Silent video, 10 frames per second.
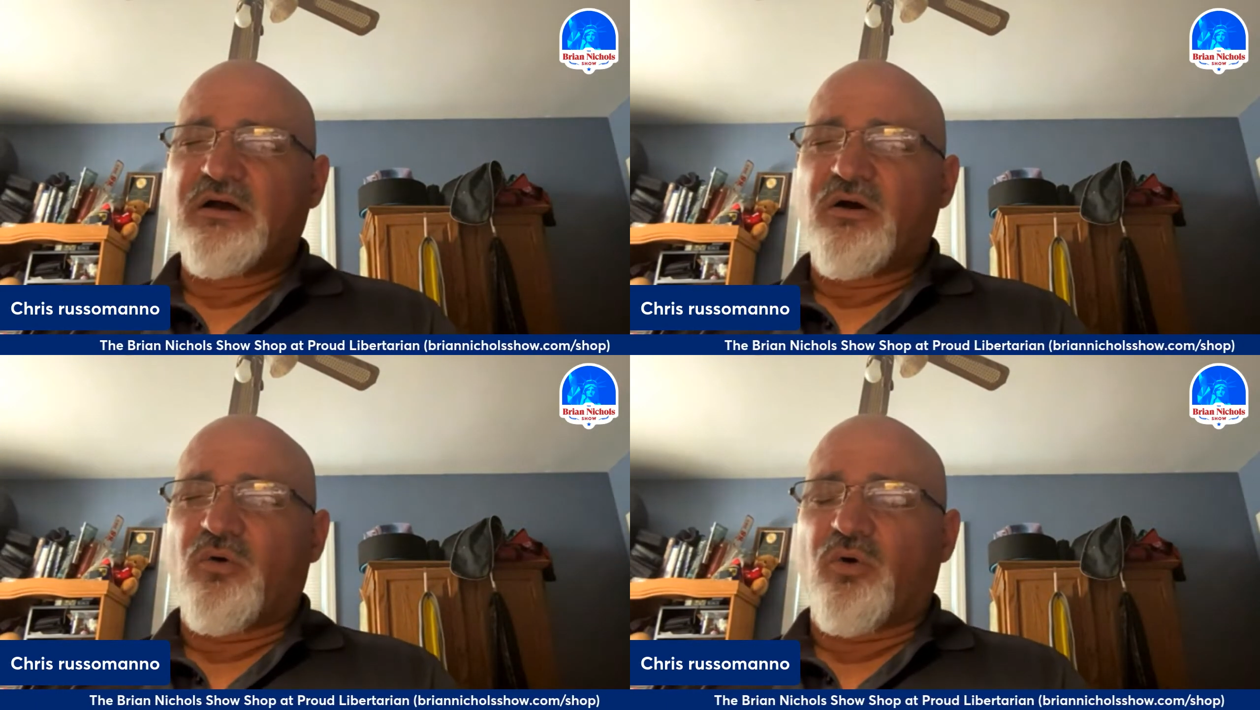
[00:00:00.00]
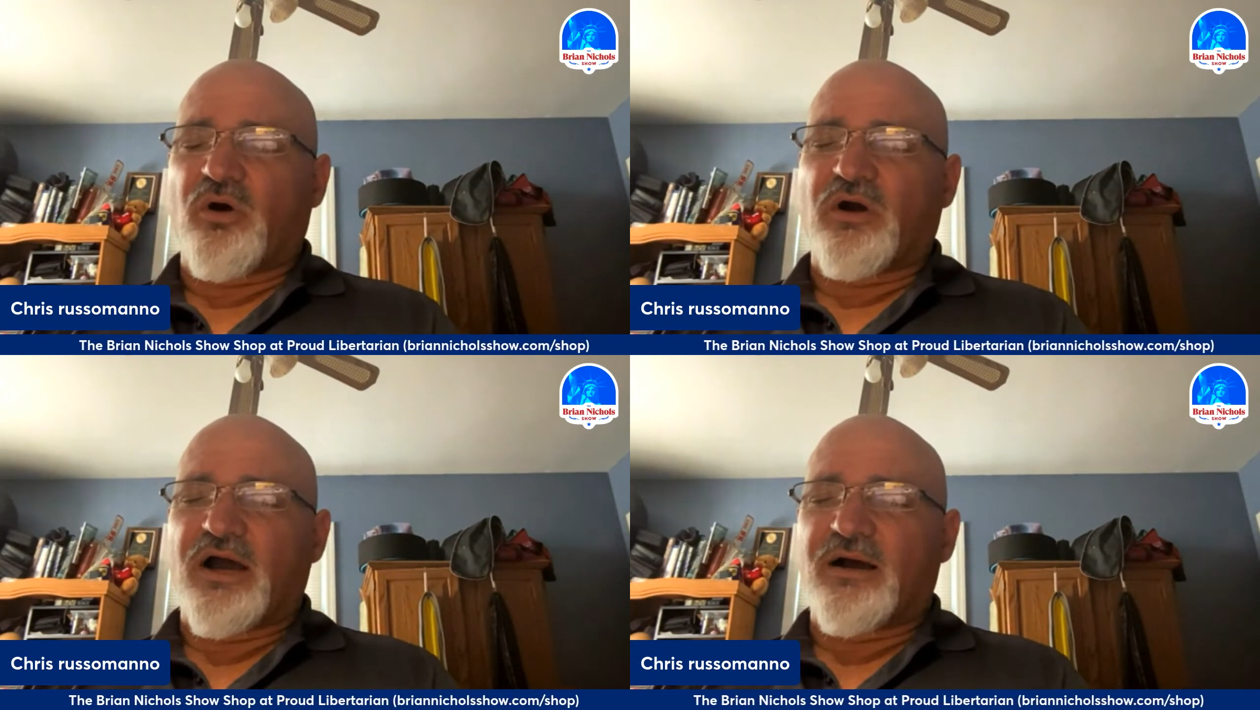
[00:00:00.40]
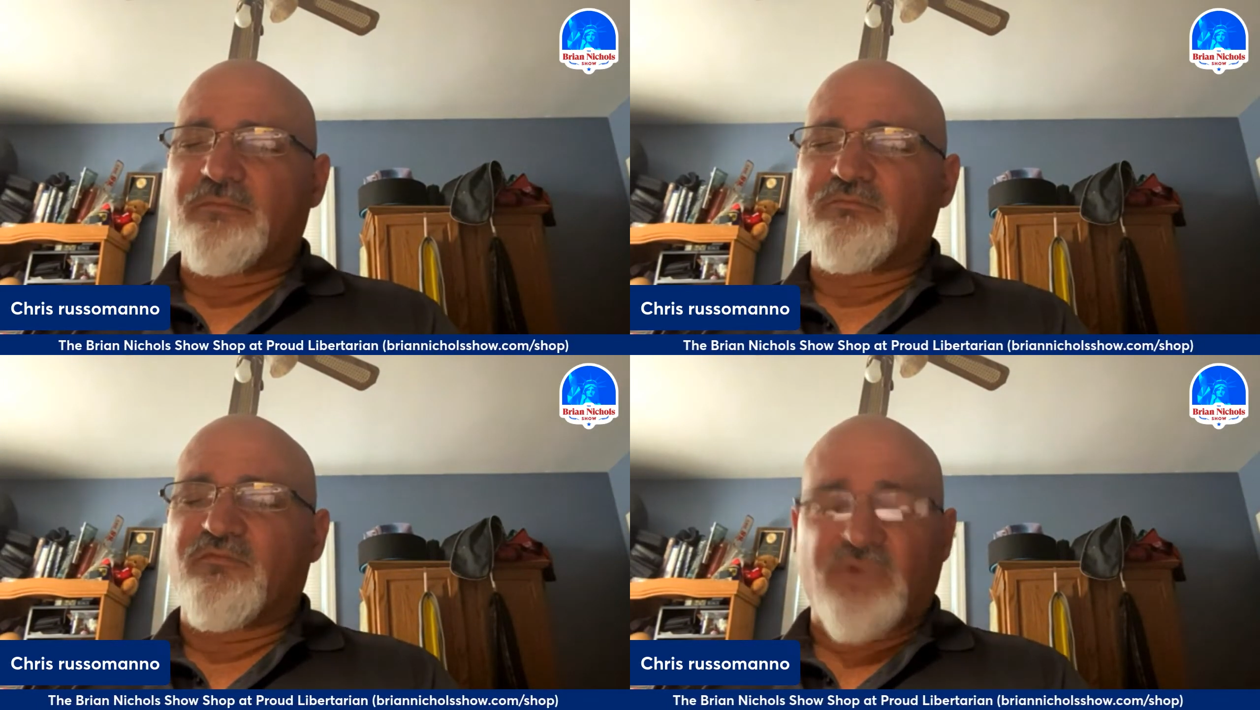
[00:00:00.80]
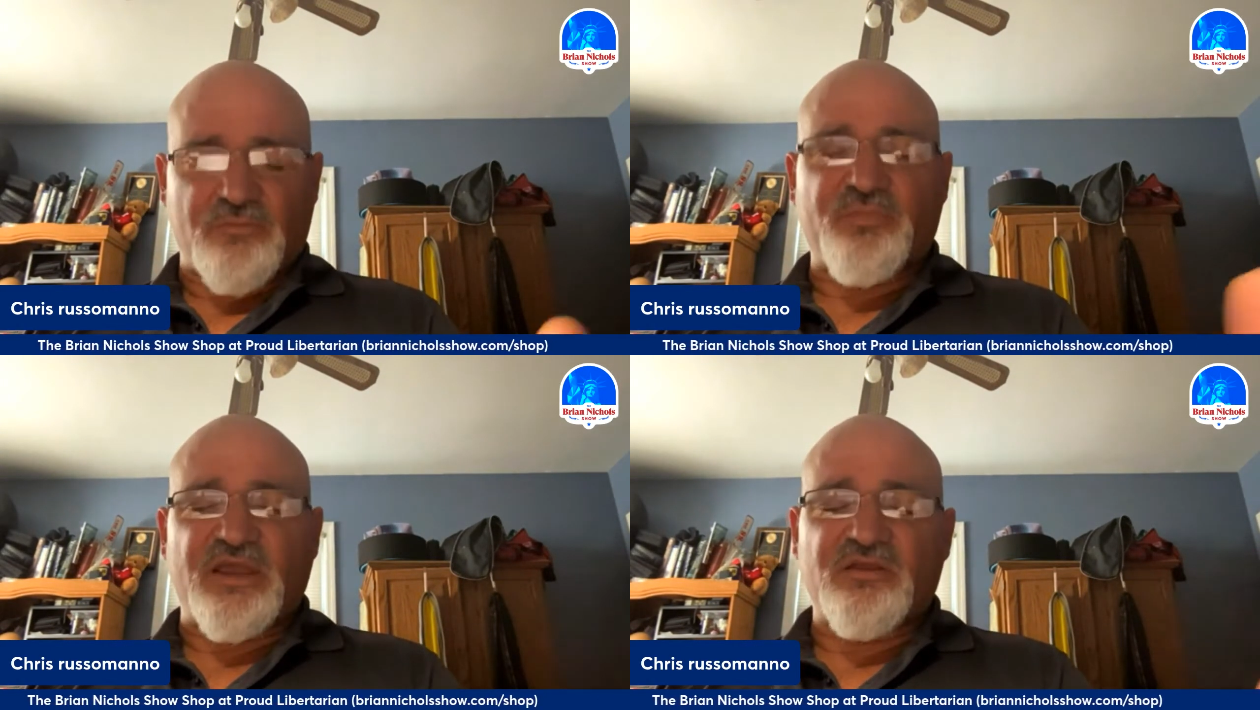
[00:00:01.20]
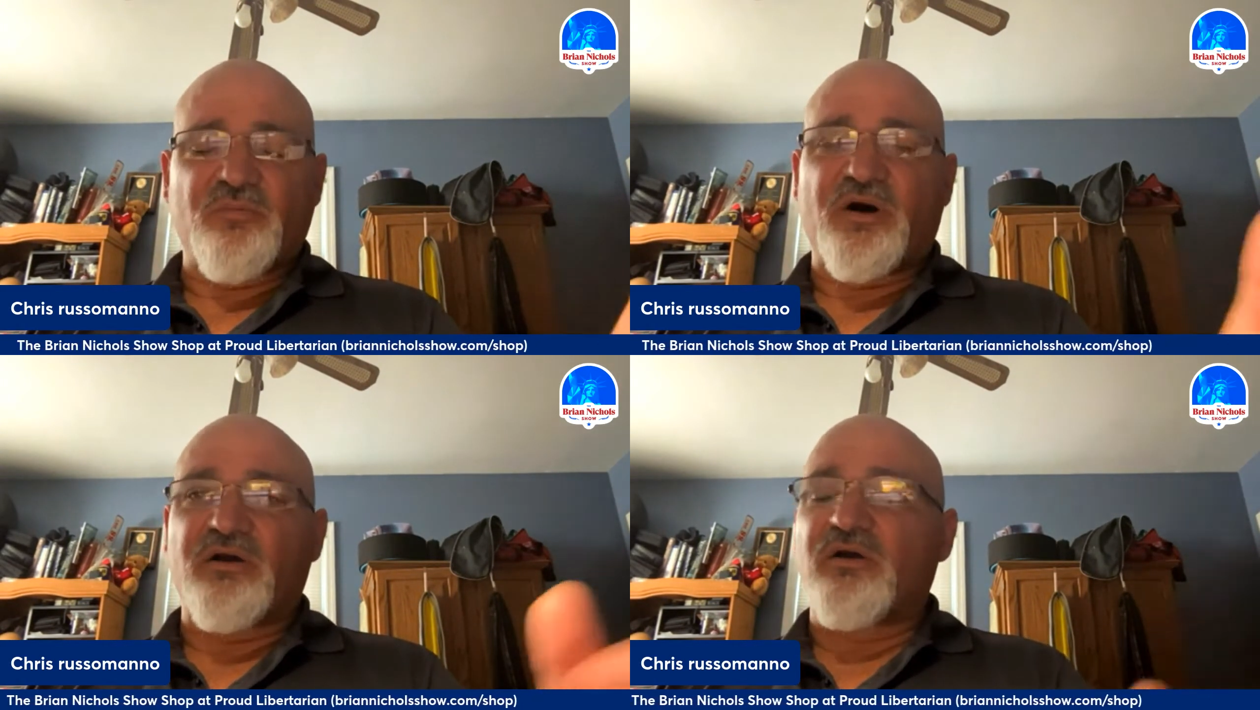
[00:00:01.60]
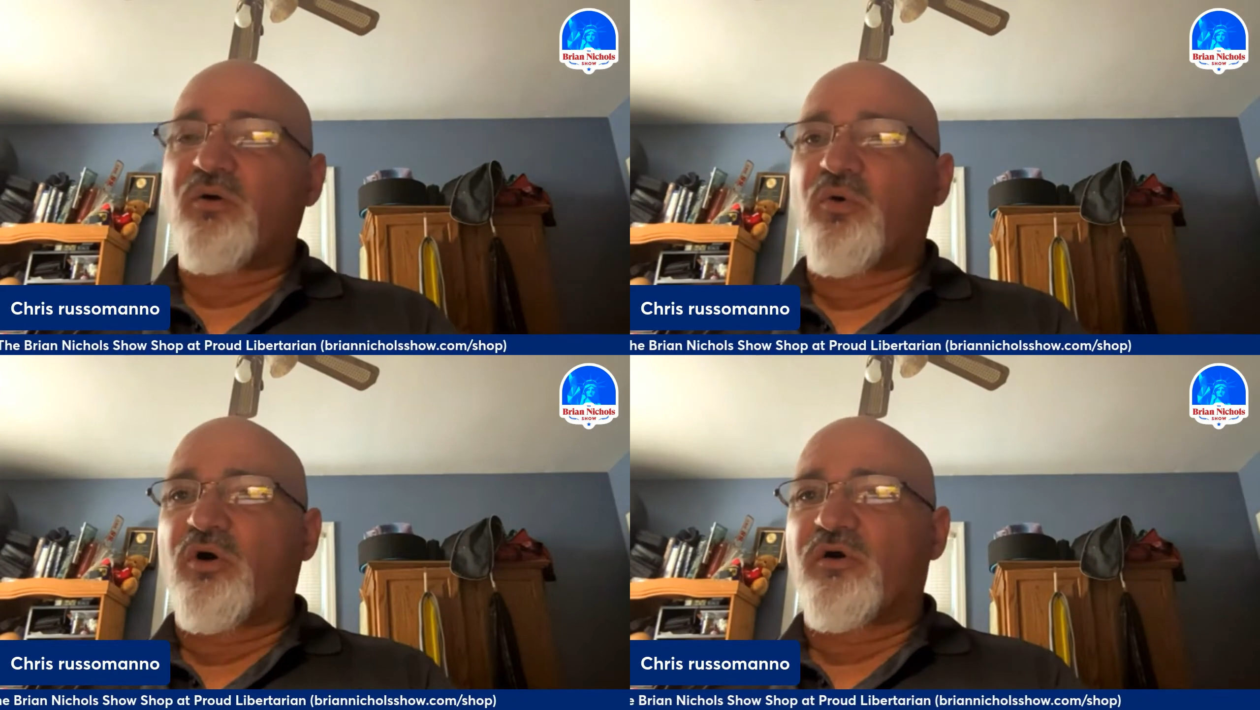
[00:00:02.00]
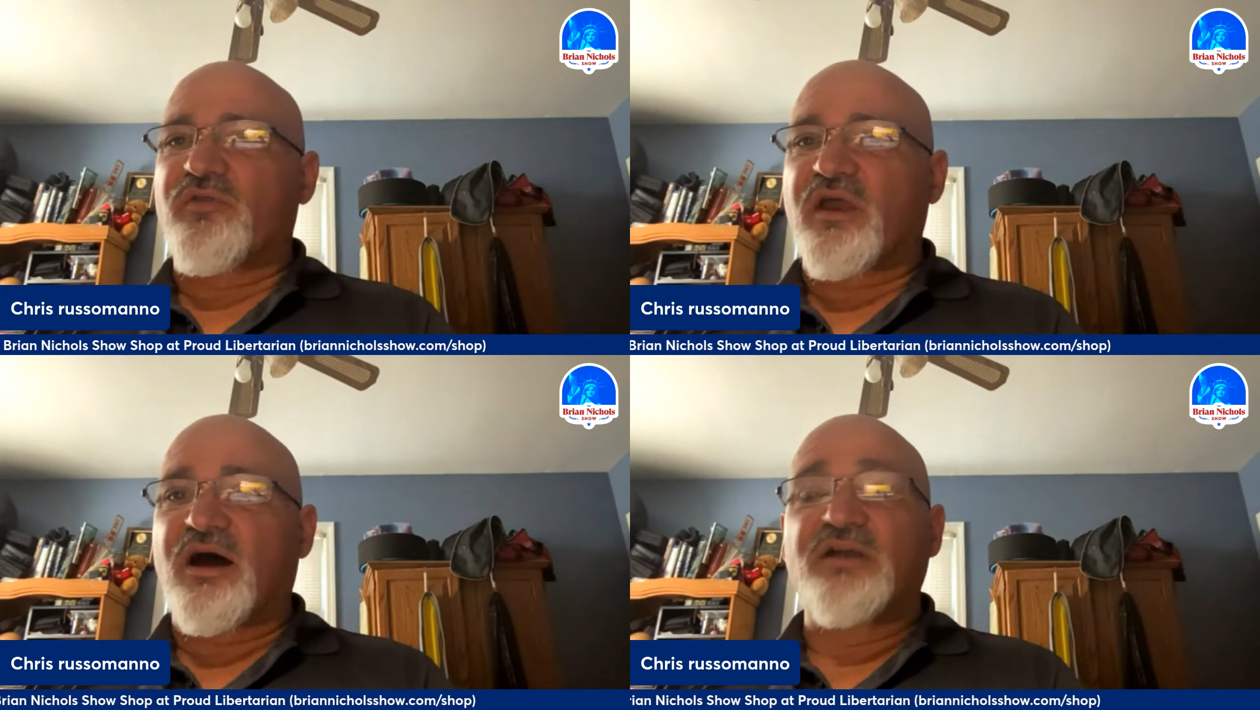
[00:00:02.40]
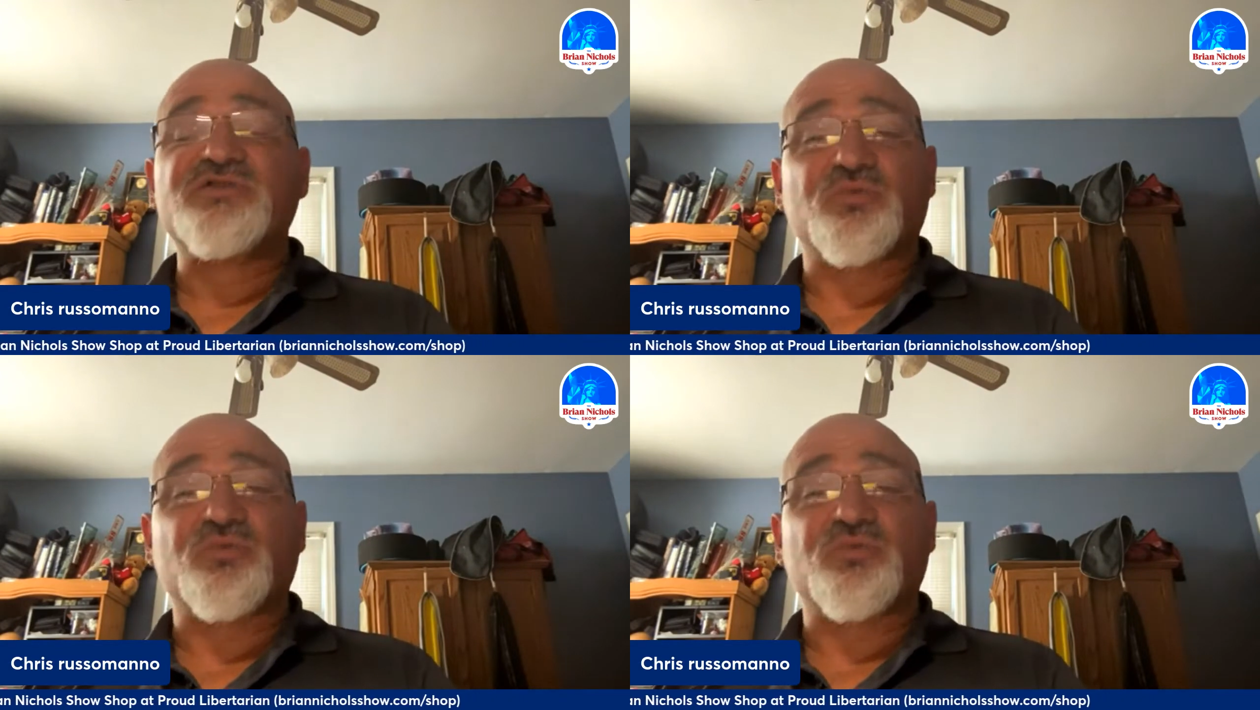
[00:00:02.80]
Or being the butter or the guns,